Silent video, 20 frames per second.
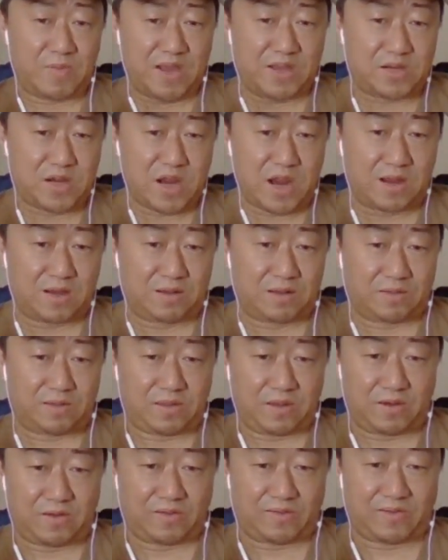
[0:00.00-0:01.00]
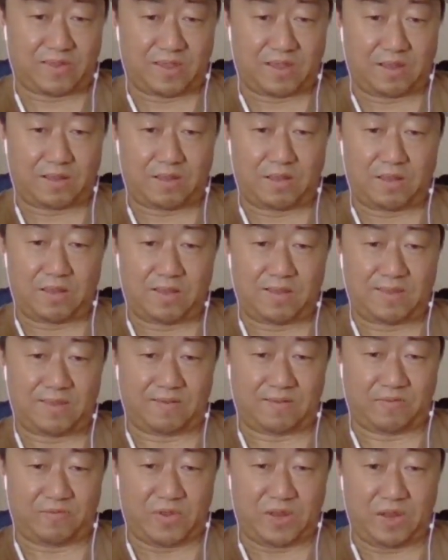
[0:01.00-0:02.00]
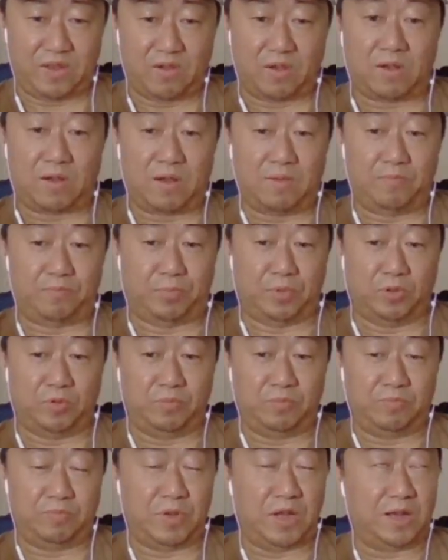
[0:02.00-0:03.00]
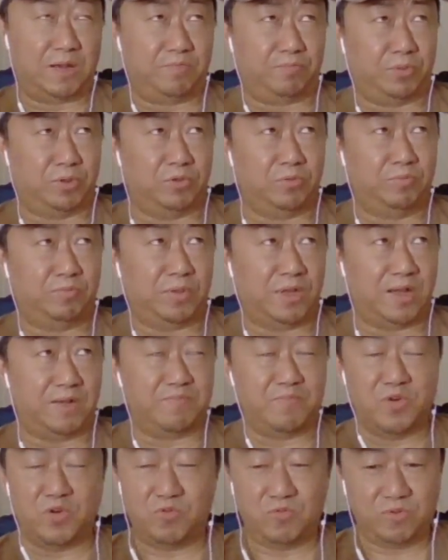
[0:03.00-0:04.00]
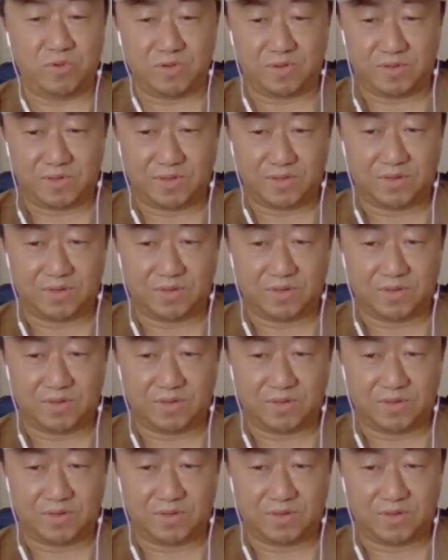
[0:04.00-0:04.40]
go to my channel. There's a video called Blue Blood Moon.